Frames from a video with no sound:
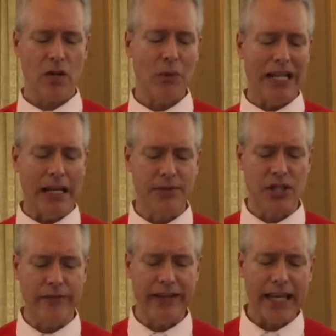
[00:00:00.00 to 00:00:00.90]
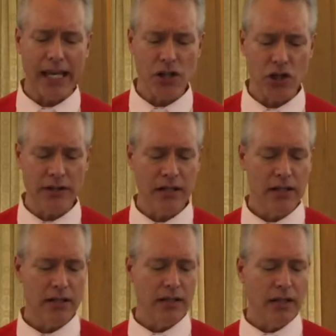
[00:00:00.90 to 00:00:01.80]
While I was on vacation,
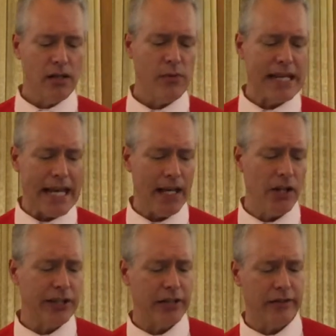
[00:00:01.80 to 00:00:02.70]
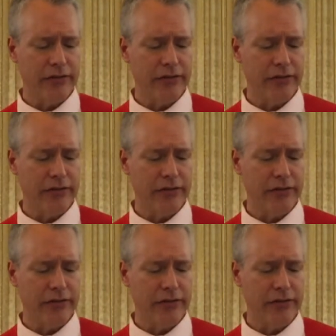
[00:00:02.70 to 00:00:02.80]
we held our